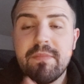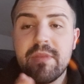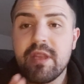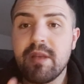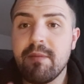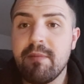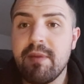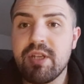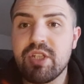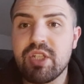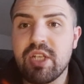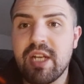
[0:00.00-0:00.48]
the
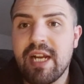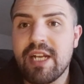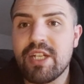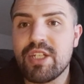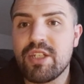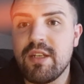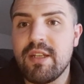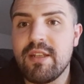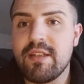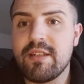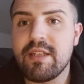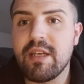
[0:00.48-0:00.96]
mission
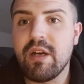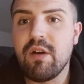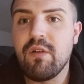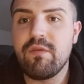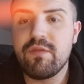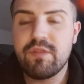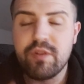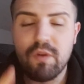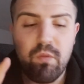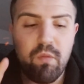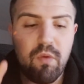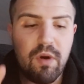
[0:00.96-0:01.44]
action
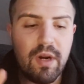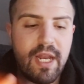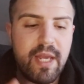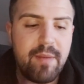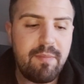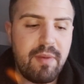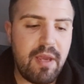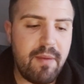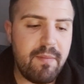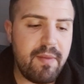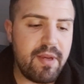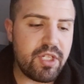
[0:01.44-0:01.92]
itself. So 1
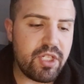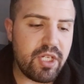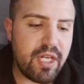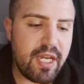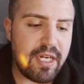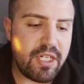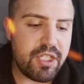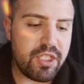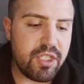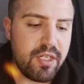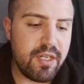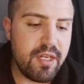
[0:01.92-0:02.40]
AP mission
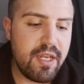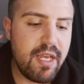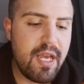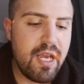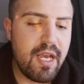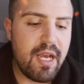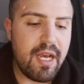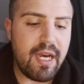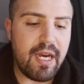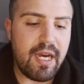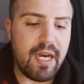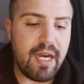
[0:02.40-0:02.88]
action
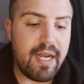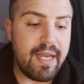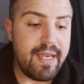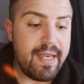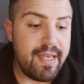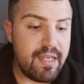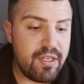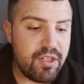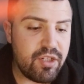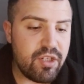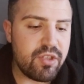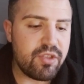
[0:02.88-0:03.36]

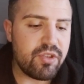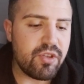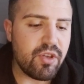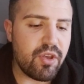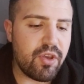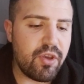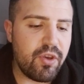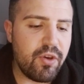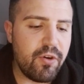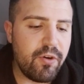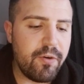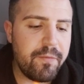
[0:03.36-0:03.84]
is just
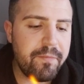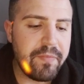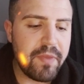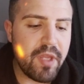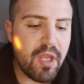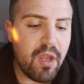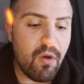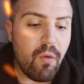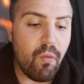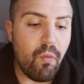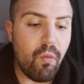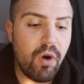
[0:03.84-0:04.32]
secure.
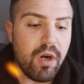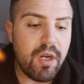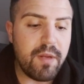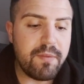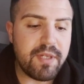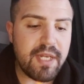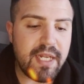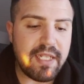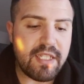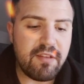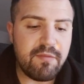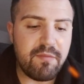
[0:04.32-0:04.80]
1
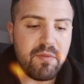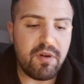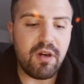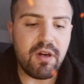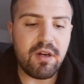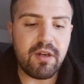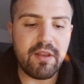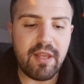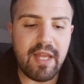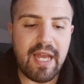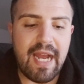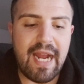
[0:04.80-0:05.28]
objective
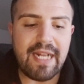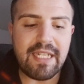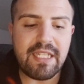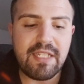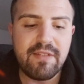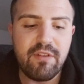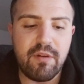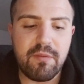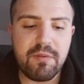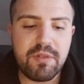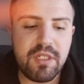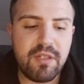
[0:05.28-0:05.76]
marker that
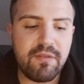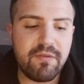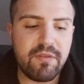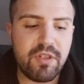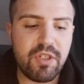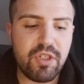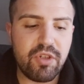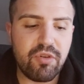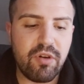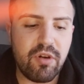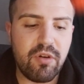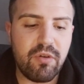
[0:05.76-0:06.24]
active operative
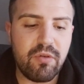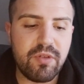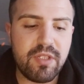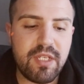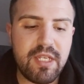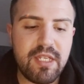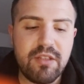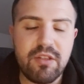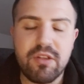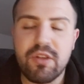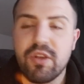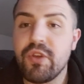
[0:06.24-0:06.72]
controls
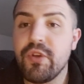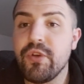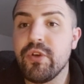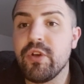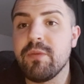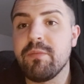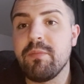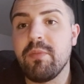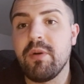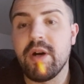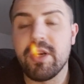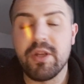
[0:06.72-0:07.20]
is
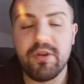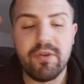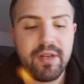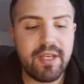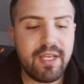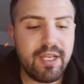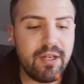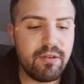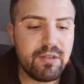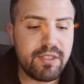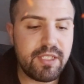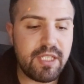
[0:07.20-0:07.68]
secured by your
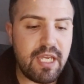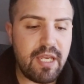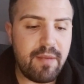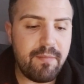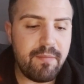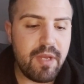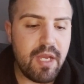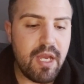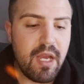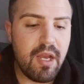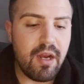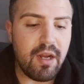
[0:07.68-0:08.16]
kill
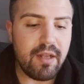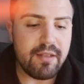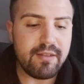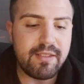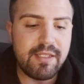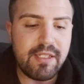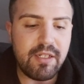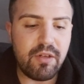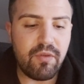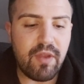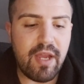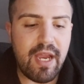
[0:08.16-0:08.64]
team
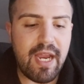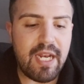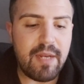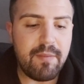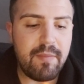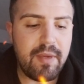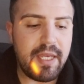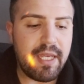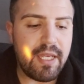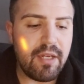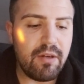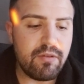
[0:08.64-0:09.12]
until that
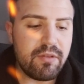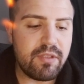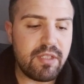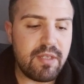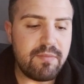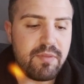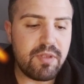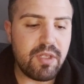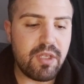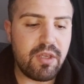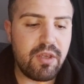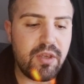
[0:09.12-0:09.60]
enemy kill
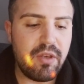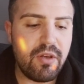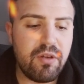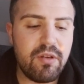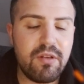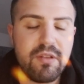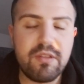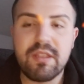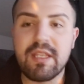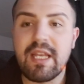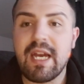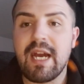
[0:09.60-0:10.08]
team
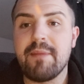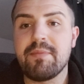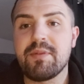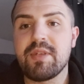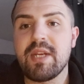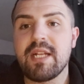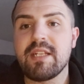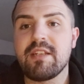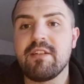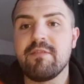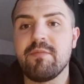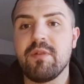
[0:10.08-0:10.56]
secures that
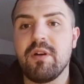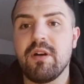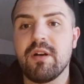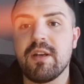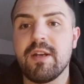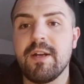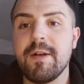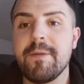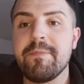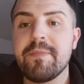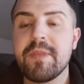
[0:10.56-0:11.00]
objective marker.